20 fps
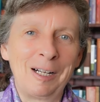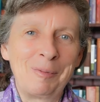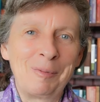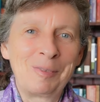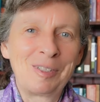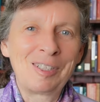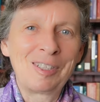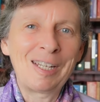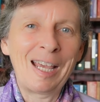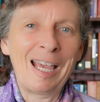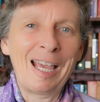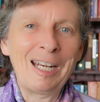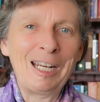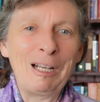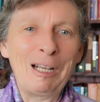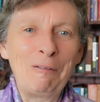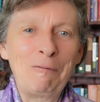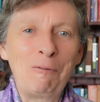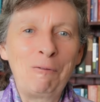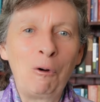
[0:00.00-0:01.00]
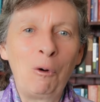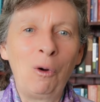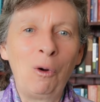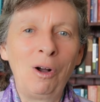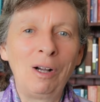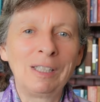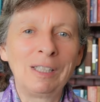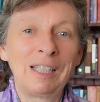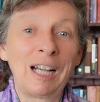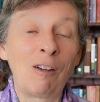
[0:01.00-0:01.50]
standing
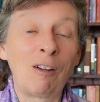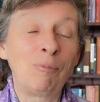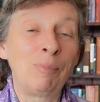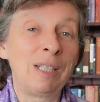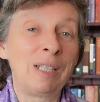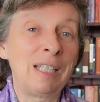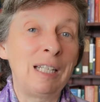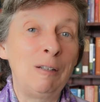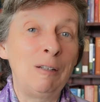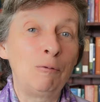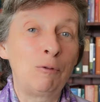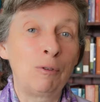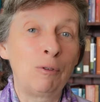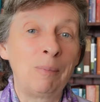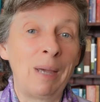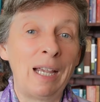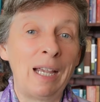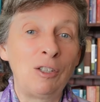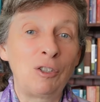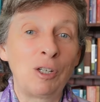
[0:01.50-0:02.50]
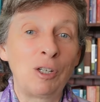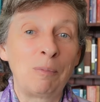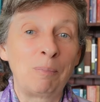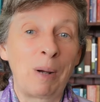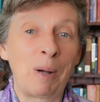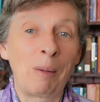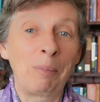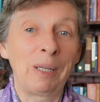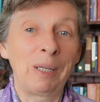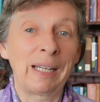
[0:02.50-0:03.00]
for Government Information
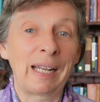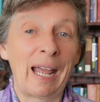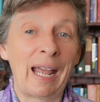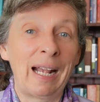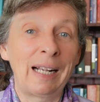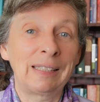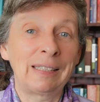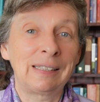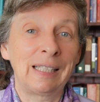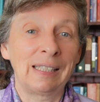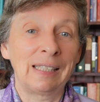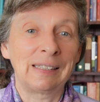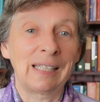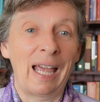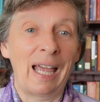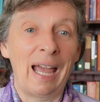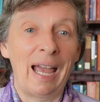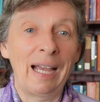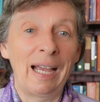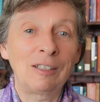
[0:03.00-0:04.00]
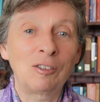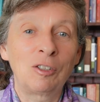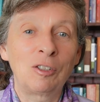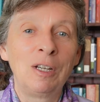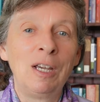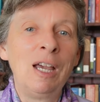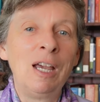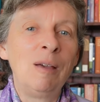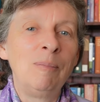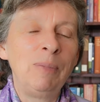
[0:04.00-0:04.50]
Public Access Act,
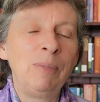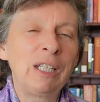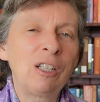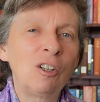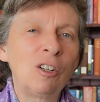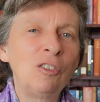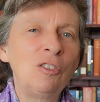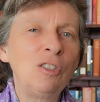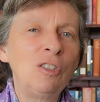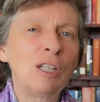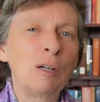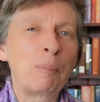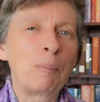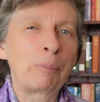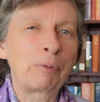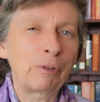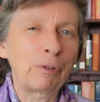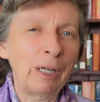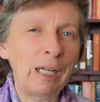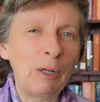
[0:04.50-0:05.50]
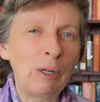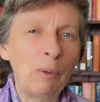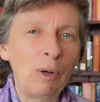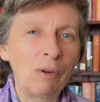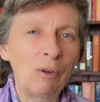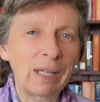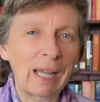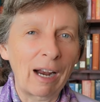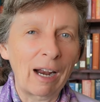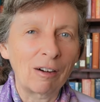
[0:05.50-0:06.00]
because you can pretty
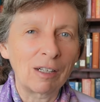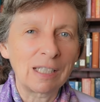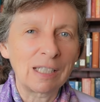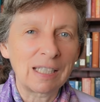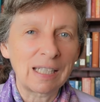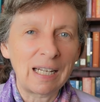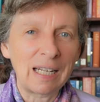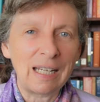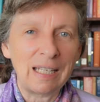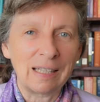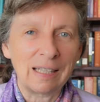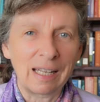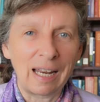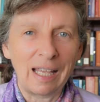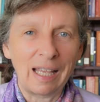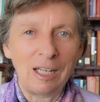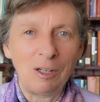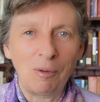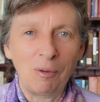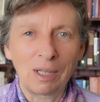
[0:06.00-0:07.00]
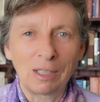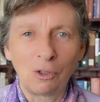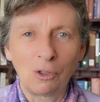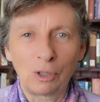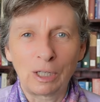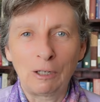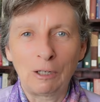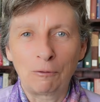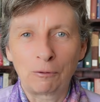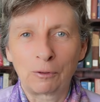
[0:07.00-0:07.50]
well guarantee that anyone
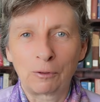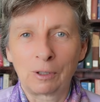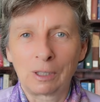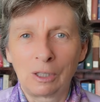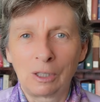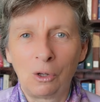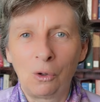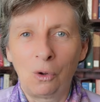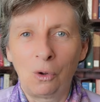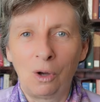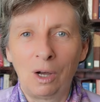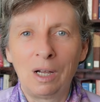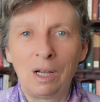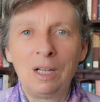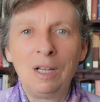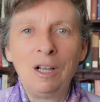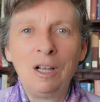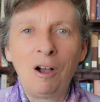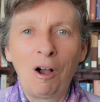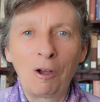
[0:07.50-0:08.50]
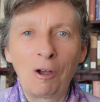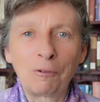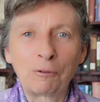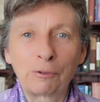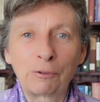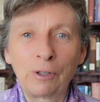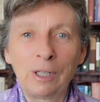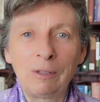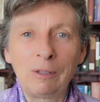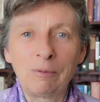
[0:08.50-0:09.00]
looking for a law on
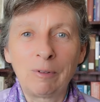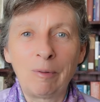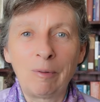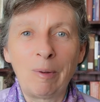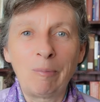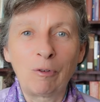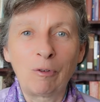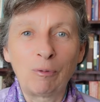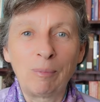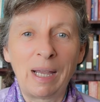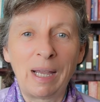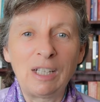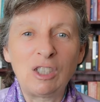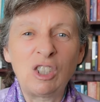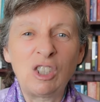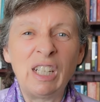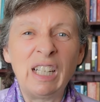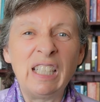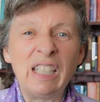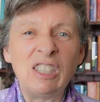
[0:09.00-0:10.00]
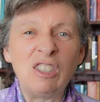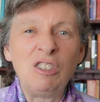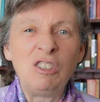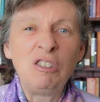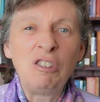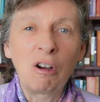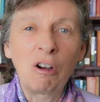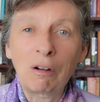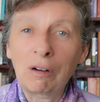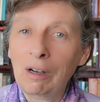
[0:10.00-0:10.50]
freedom of information is
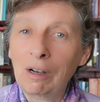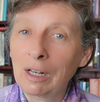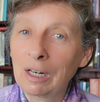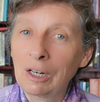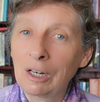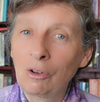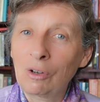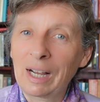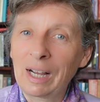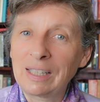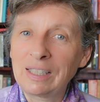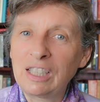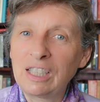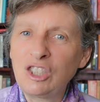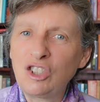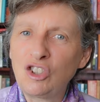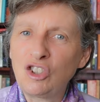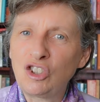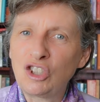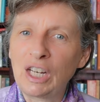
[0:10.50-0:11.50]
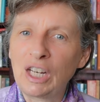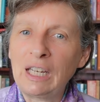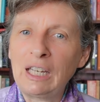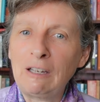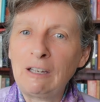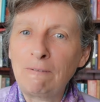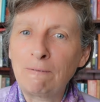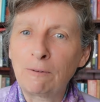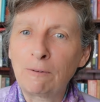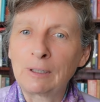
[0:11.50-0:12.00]
not going to look under
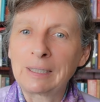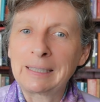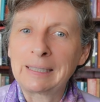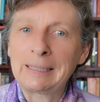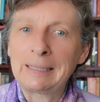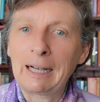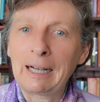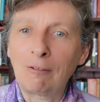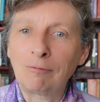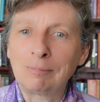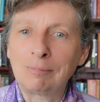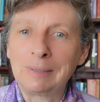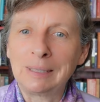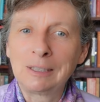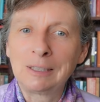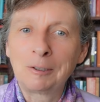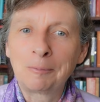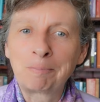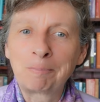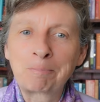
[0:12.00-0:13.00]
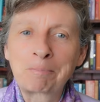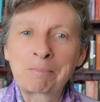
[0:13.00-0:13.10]
G for government.